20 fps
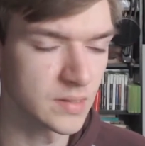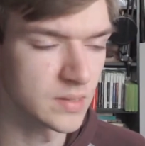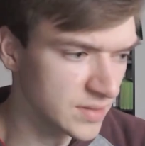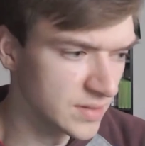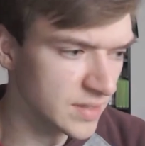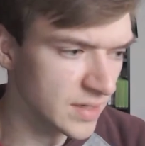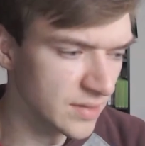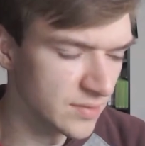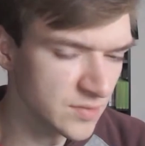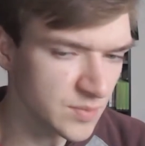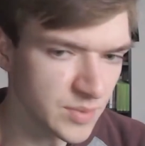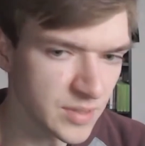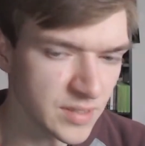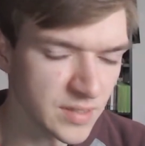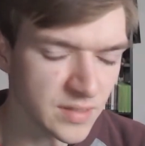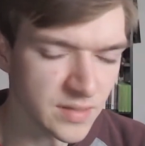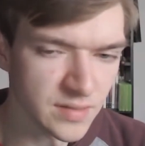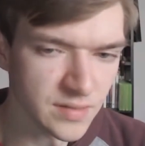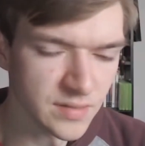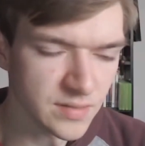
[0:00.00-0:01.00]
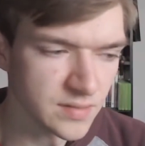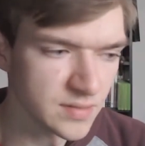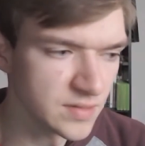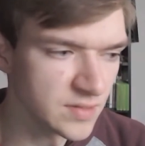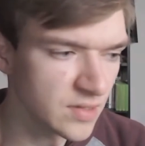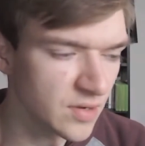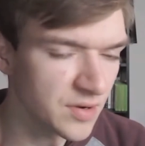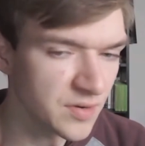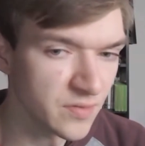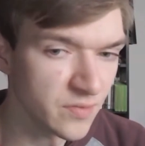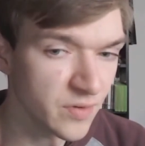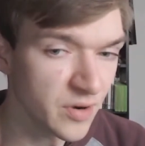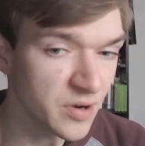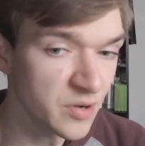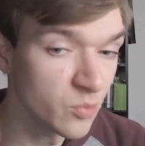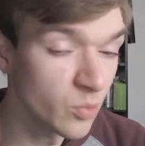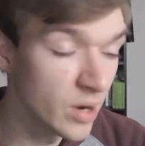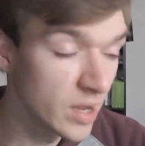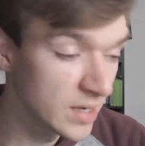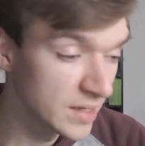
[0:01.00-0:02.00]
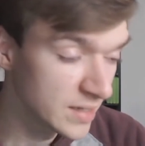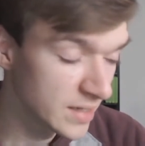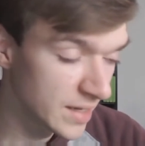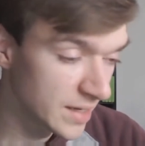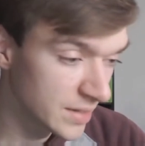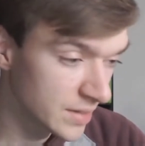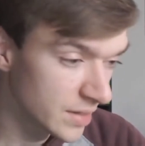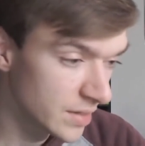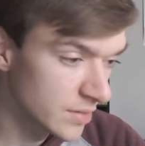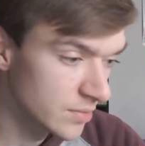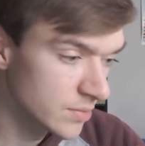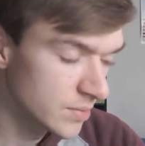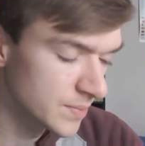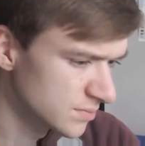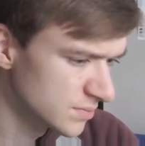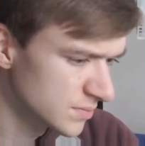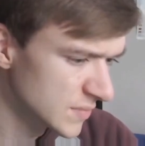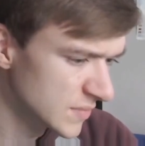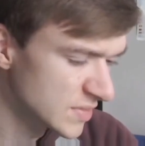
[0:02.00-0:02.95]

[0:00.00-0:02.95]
It's been designed very well in LEGO. A